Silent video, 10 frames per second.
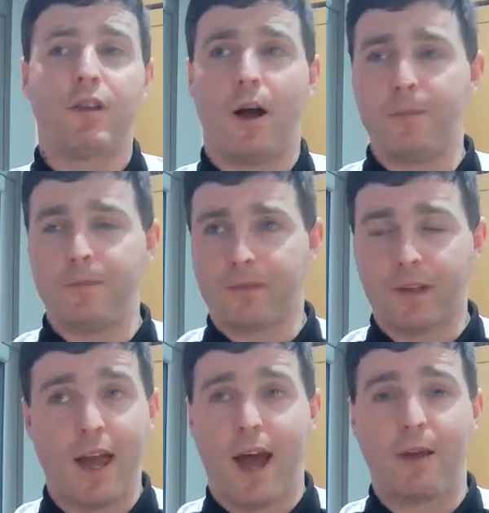So,
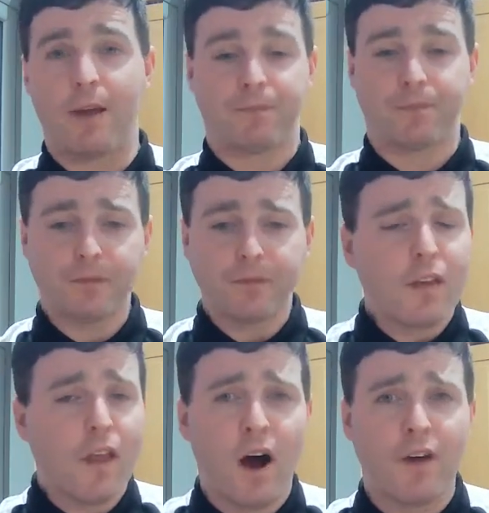yeah,
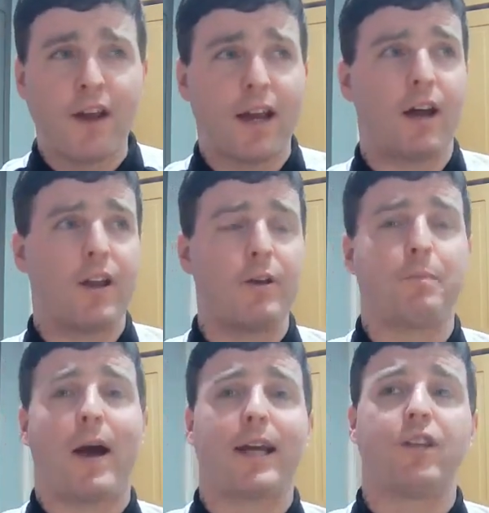Harvey Elliott, I know
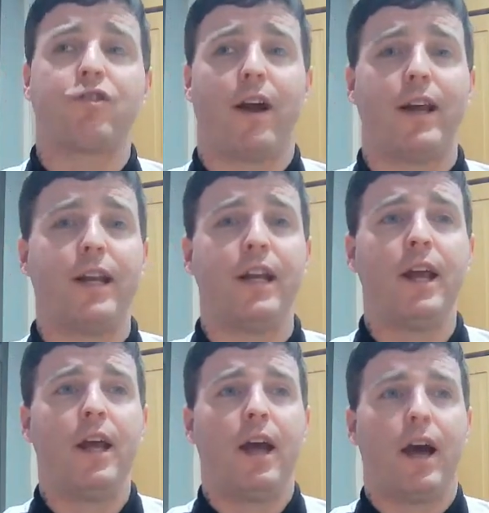he's back in training,
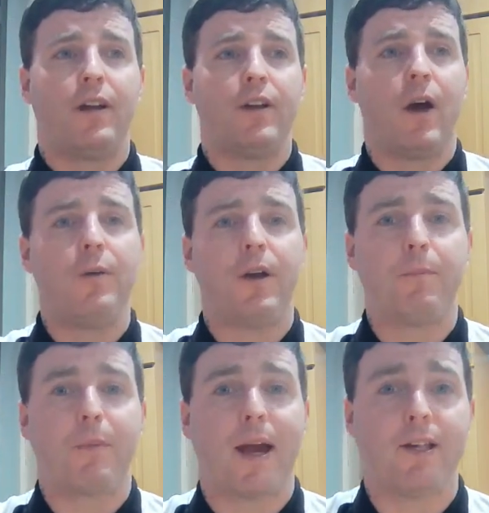and I know
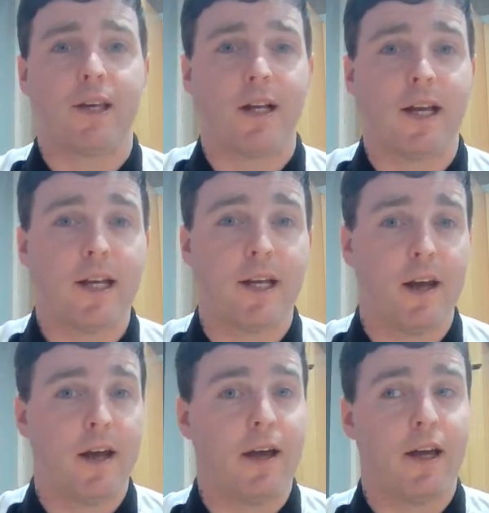that basically
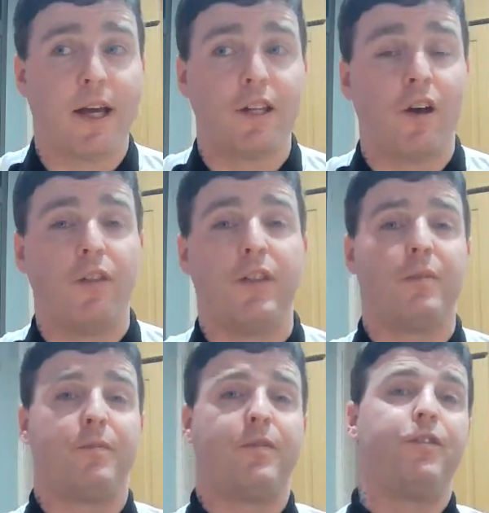he's on
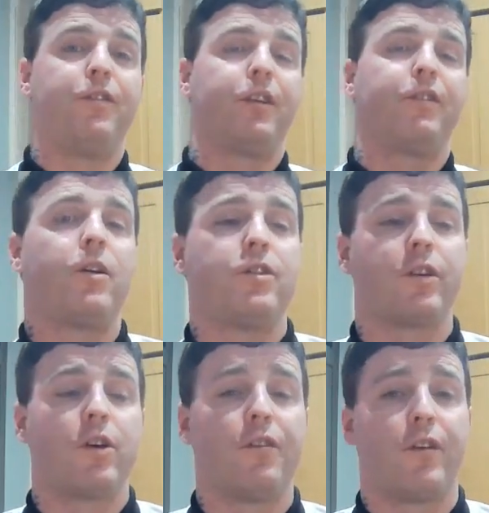the road
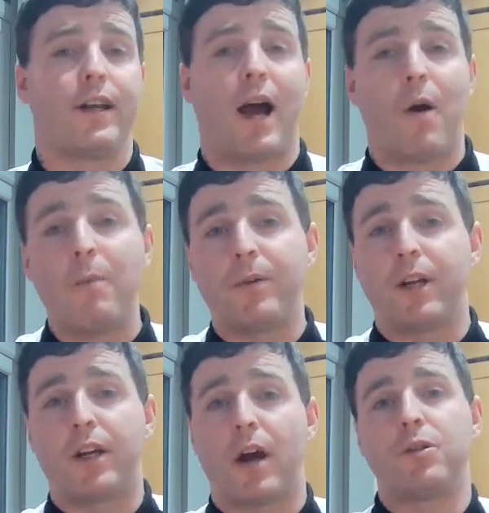to recovery. Now, I'm
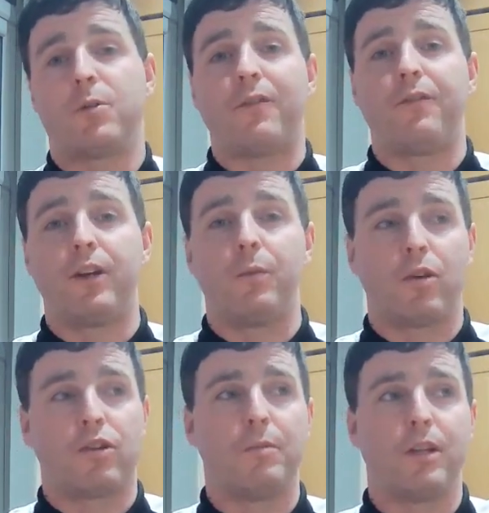going to go to Anfield and
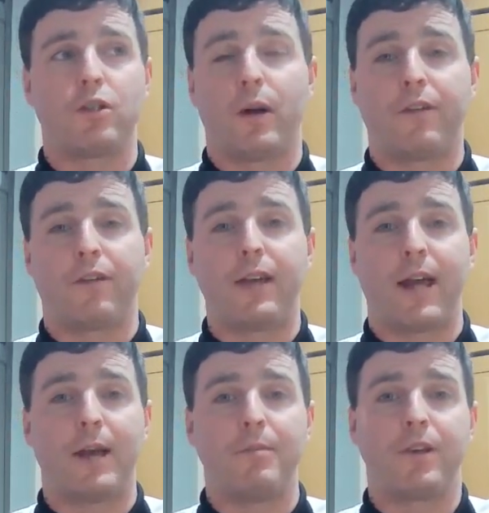watch some of the 23
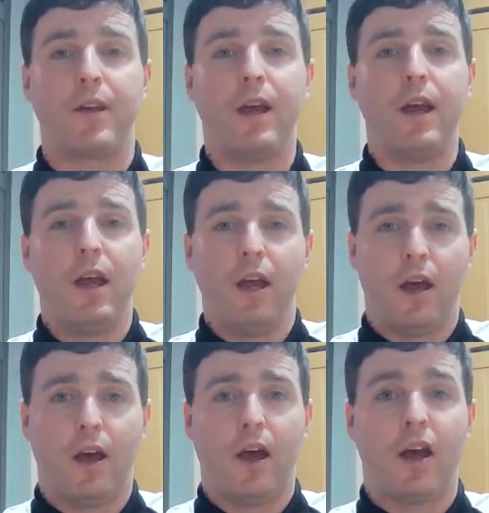games,
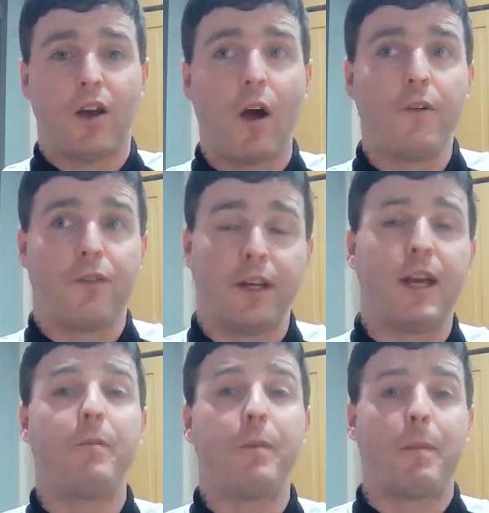and hopefully
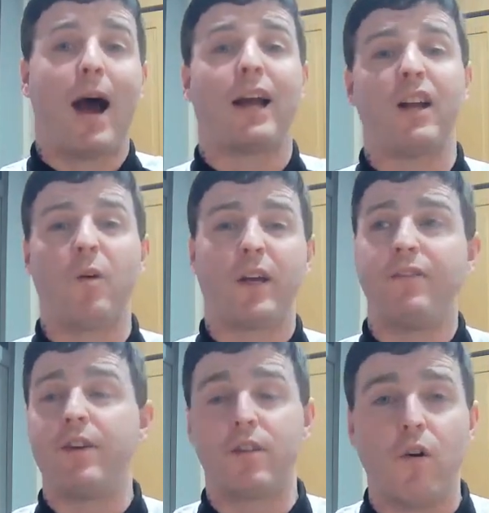he'll be back, and I'll
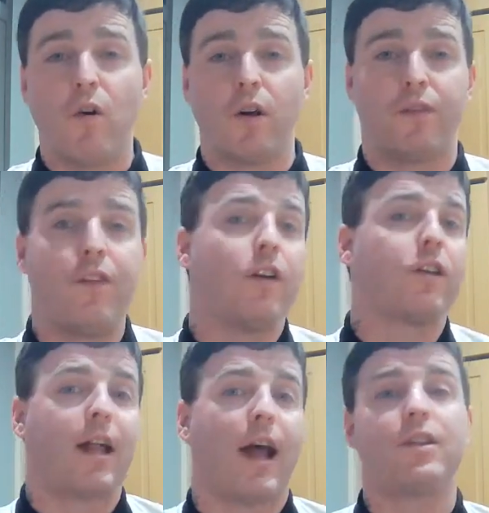give you all a
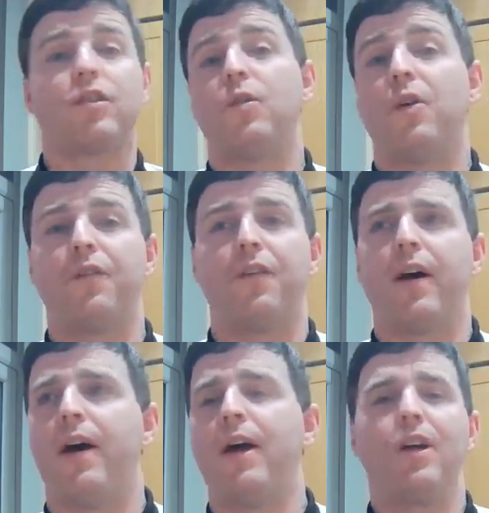first-hand sort
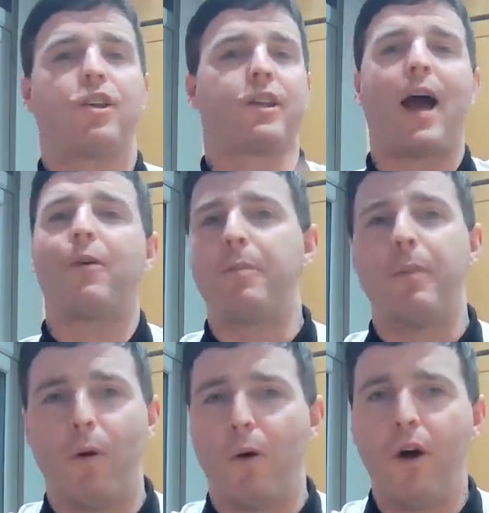of scout
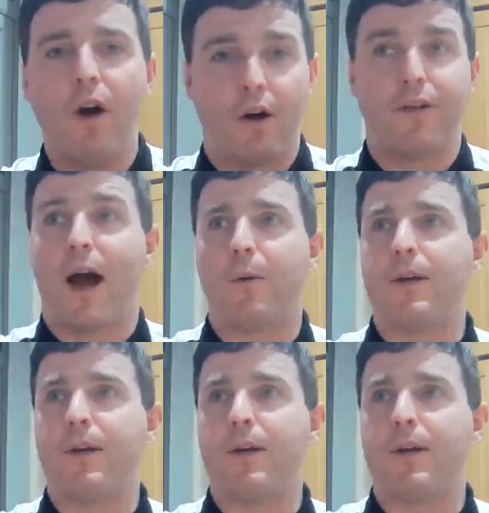report of